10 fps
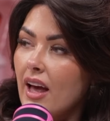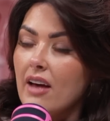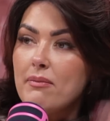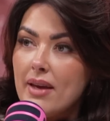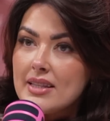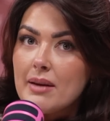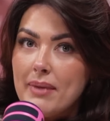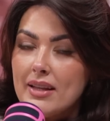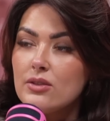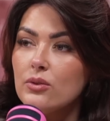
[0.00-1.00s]
I've made a
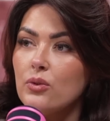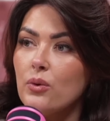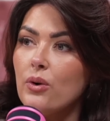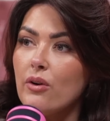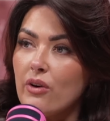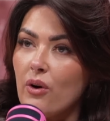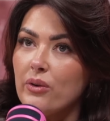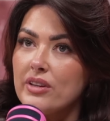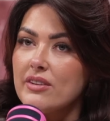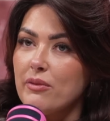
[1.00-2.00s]
mental note of all
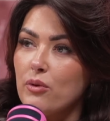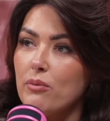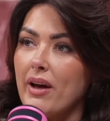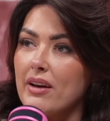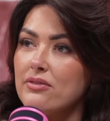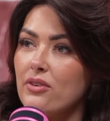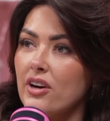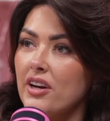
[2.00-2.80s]
the stuff I'm going back for. So,